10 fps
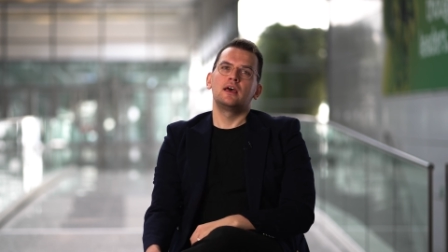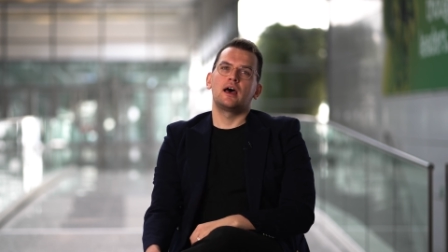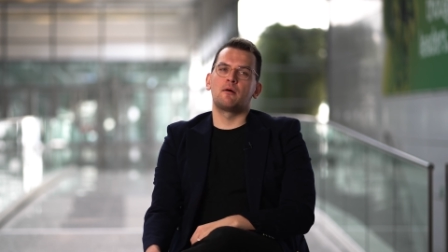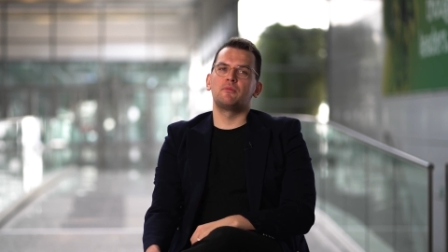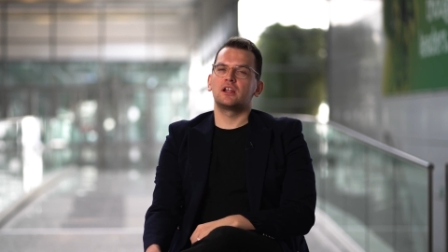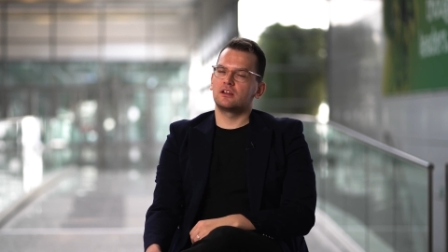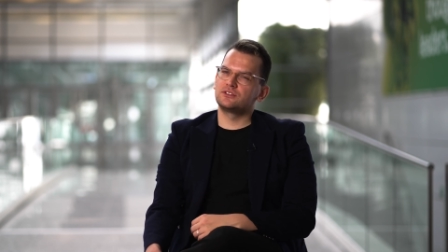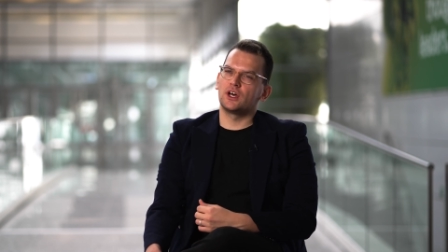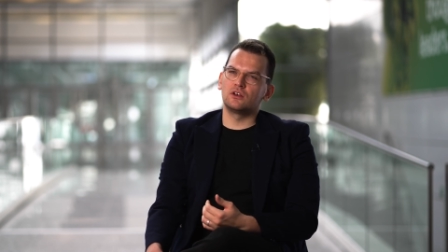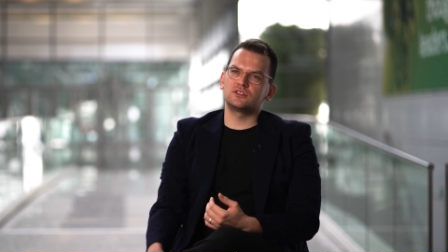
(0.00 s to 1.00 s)
Um, but it
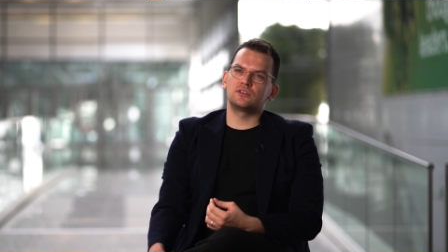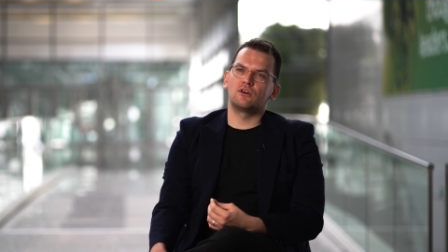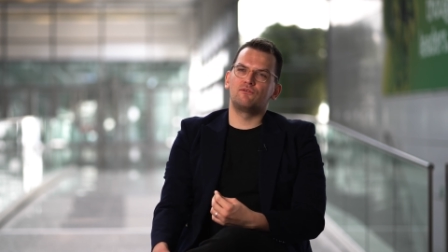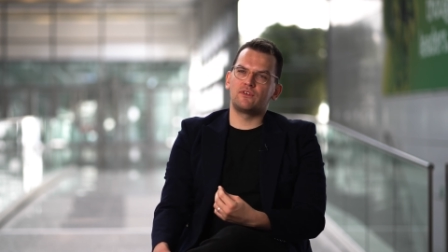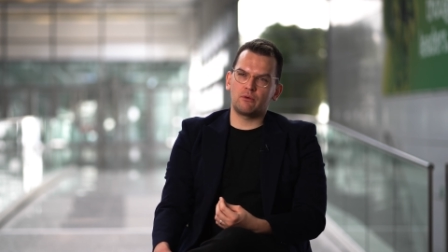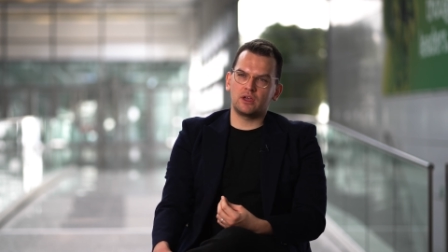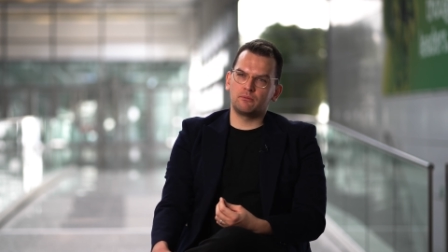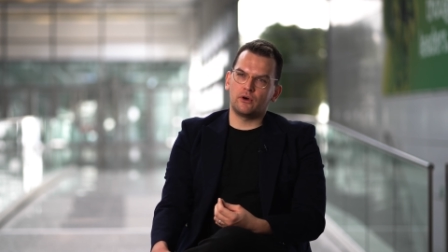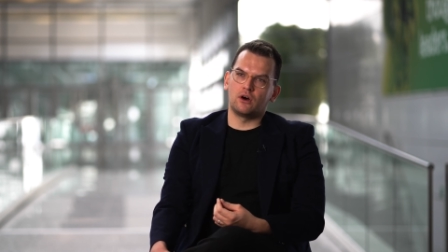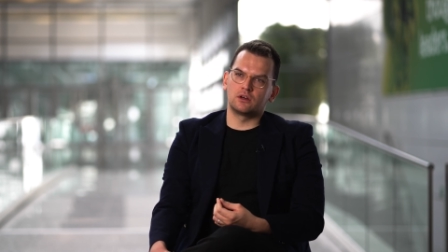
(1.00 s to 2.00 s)
is also very
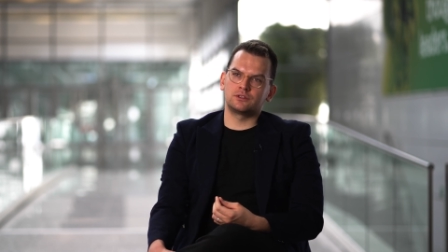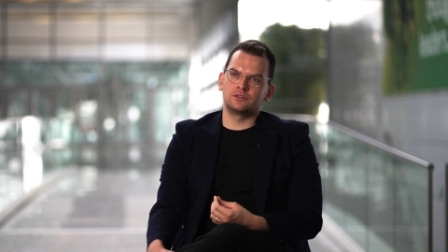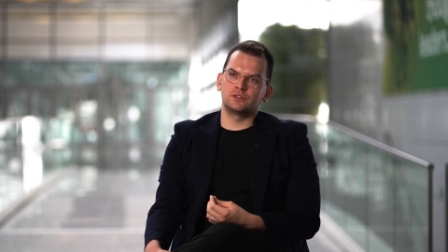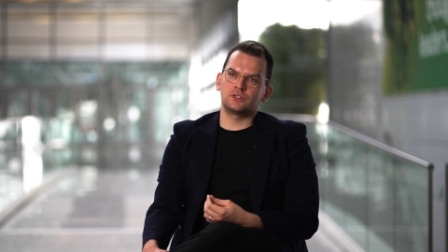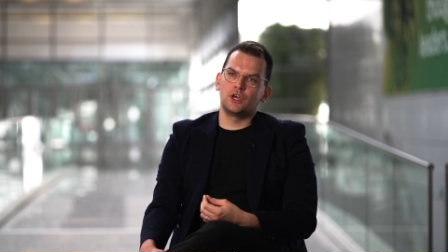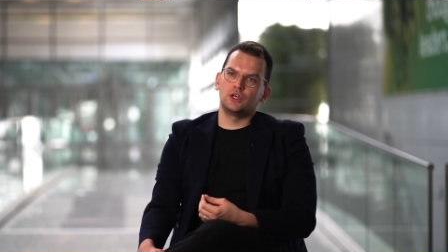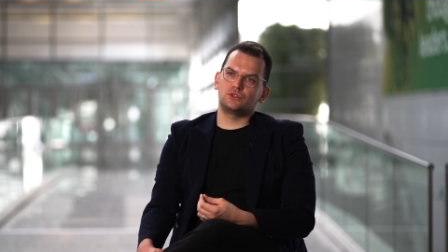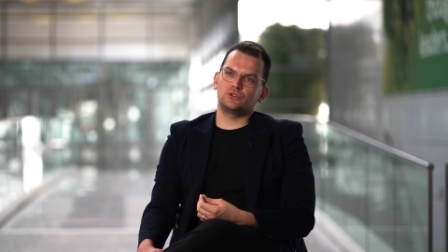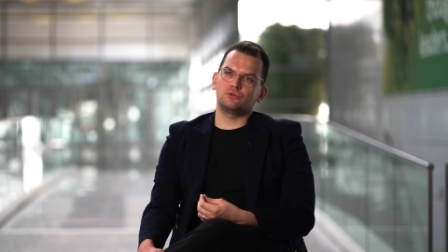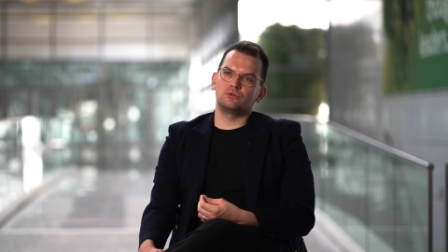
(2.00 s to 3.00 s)
important
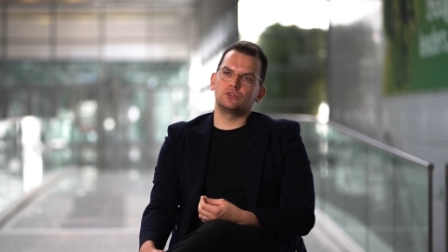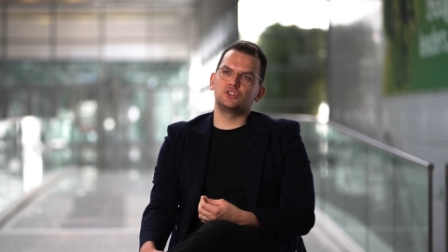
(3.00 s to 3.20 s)
to